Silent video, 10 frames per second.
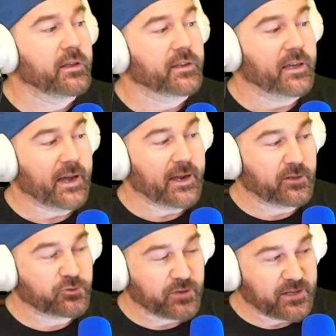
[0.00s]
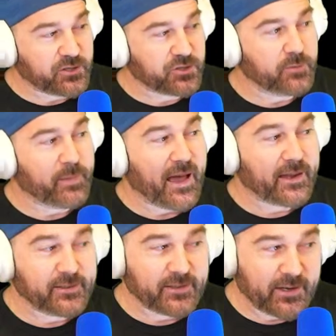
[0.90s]
Can I transition back
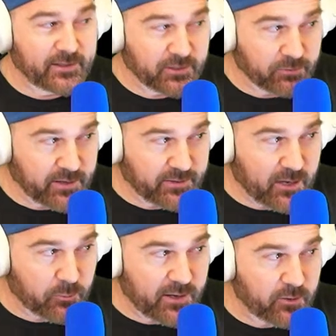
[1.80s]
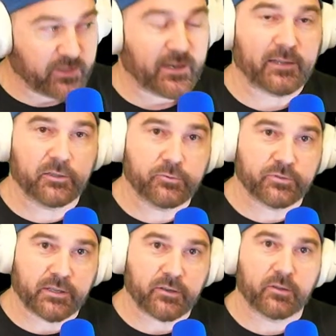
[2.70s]
and get it to ring that way, or did I lose
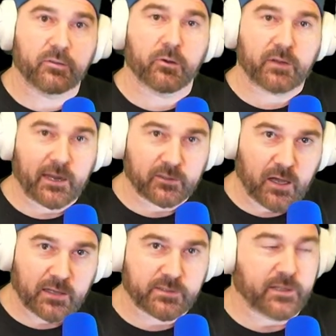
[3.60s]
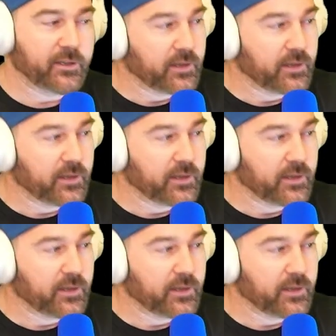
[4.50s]
it? Okay, I lost it.